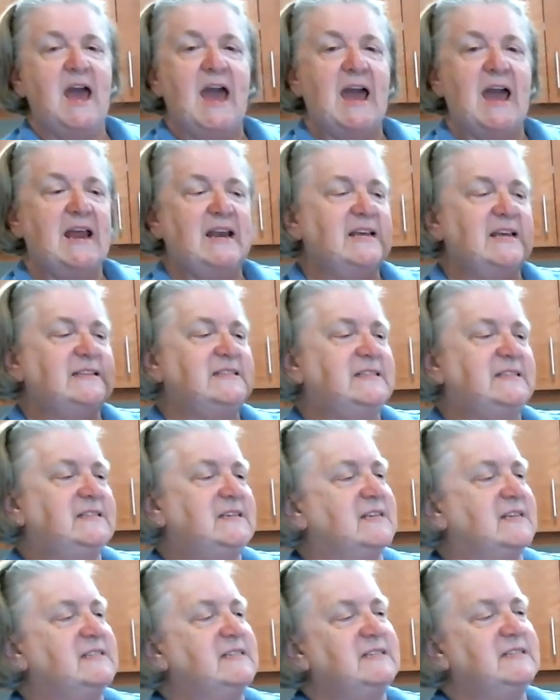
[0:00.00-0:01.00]
and it
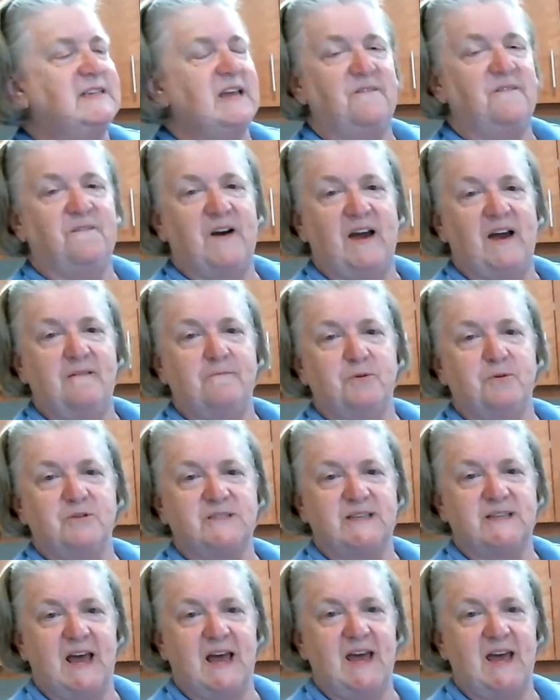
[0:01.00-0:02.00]
doesn't say
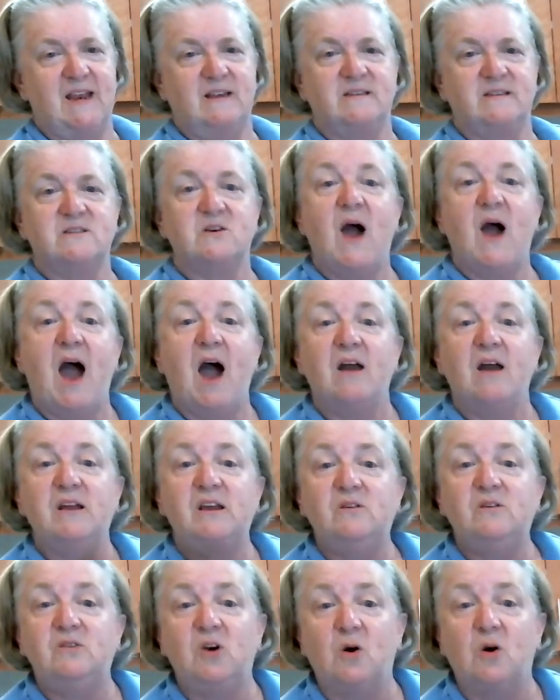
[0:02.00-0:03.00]
5%. So how do
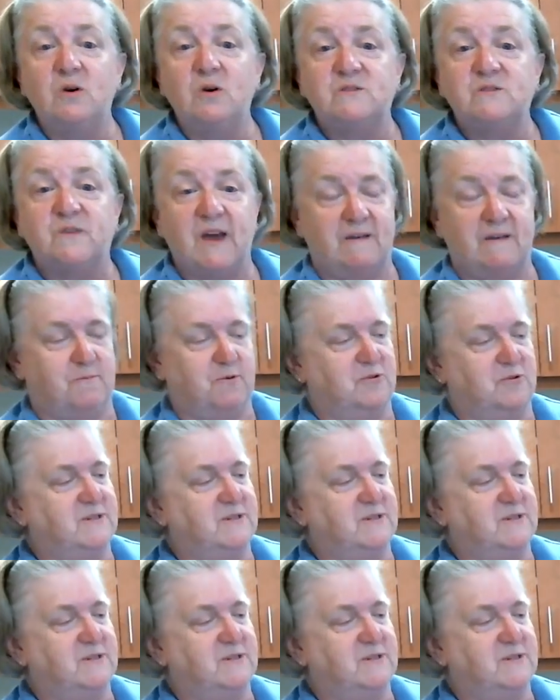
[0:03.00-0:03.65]
you know it's 5%?